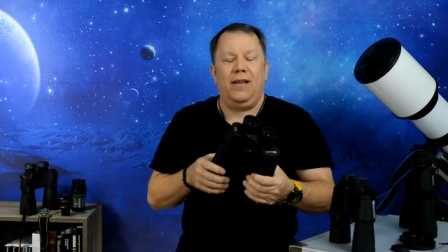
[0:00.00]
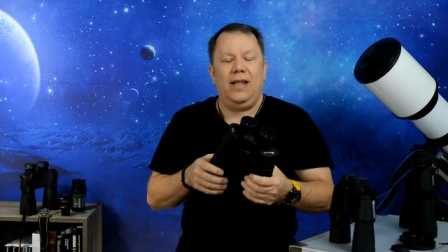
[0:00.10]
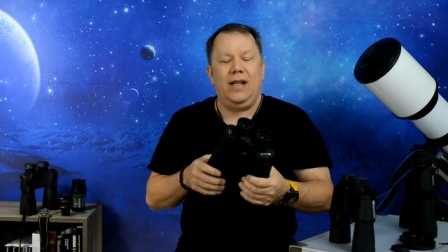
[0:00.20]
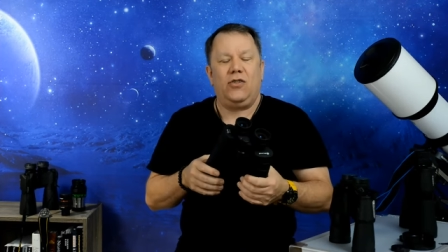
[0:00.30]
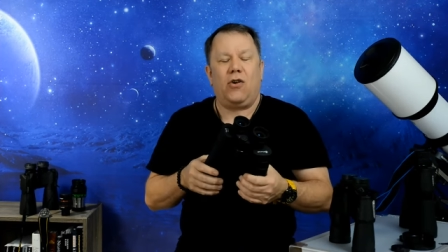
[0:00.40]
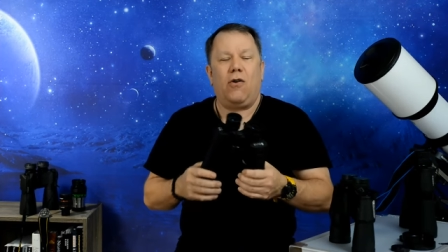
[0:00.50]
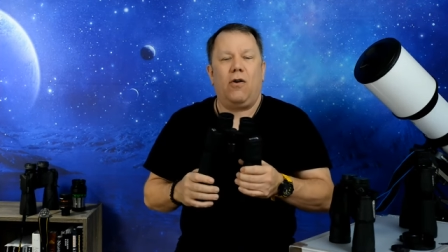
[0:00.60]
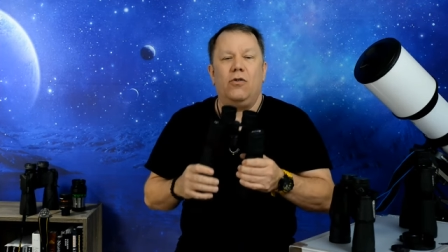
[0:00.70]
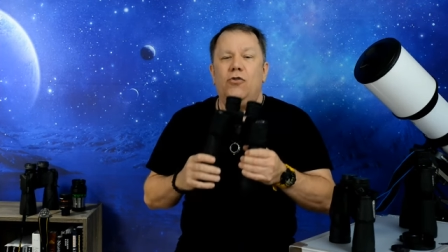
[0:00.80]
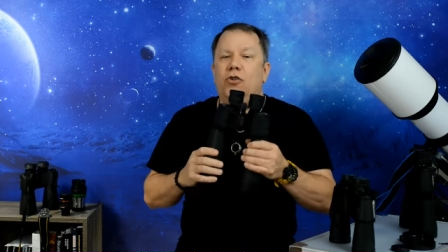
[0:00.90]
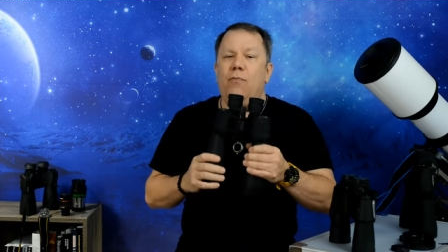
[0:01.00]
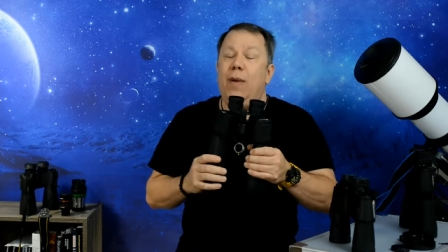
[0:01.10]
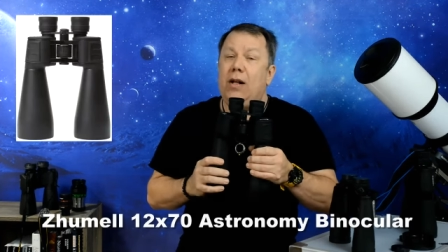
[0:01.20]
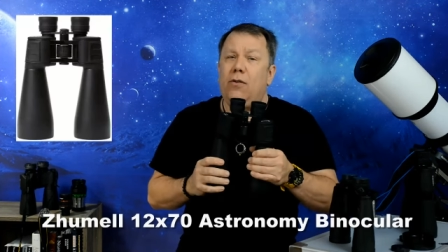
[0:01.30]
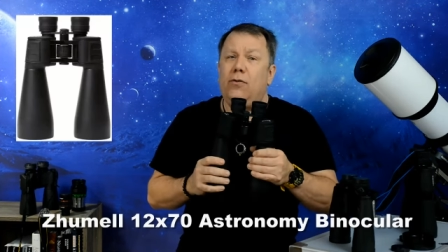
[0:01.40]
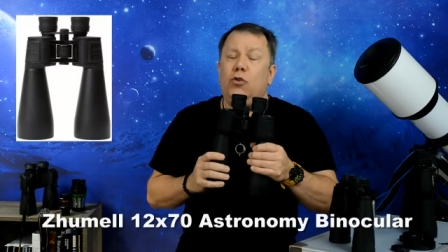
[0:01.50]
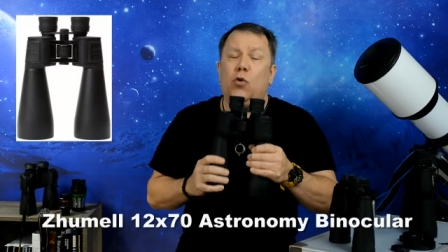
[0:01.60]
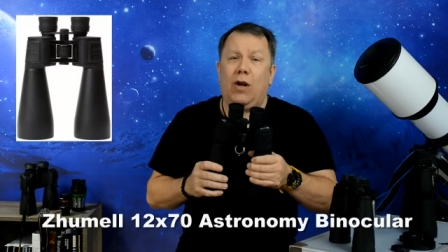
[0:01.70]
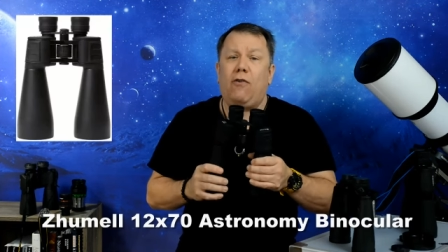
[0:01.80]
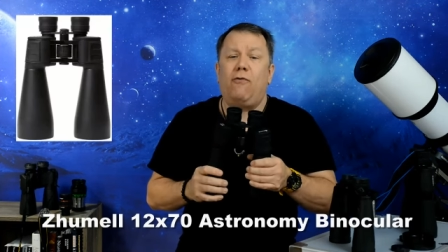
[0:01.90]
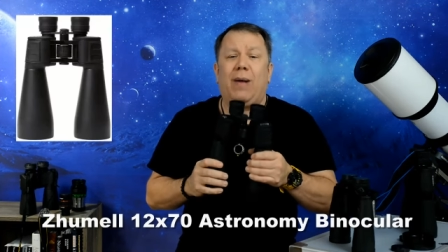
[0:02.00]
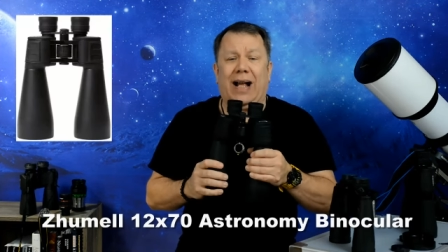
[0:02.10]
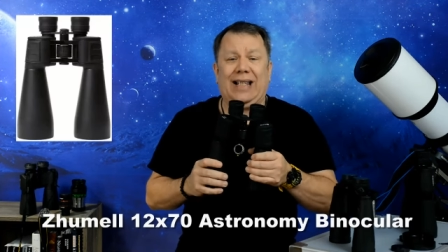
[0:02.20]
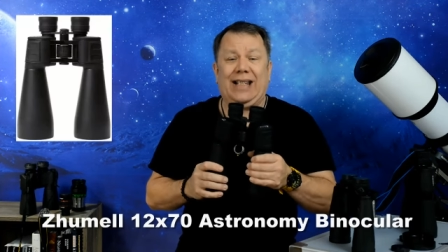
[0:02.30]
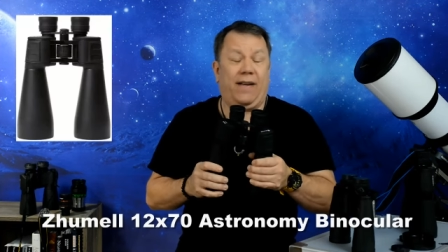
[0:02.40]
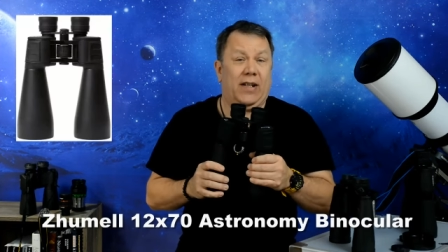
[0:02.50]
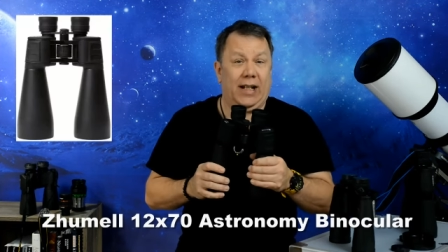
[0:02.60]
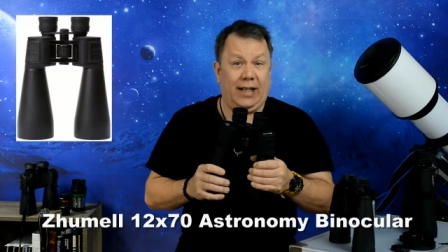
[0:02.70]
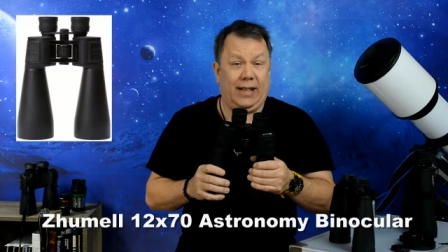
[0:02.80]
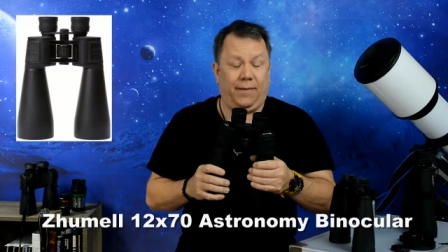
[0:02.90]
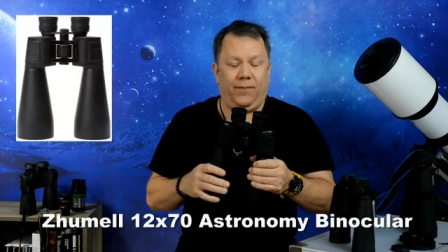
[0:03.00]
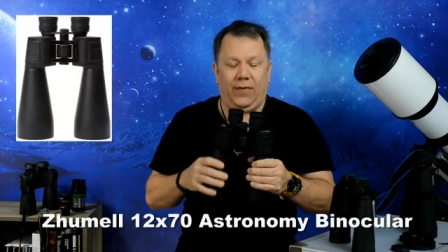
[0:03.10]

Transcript: These are Zhumell 12 by 70s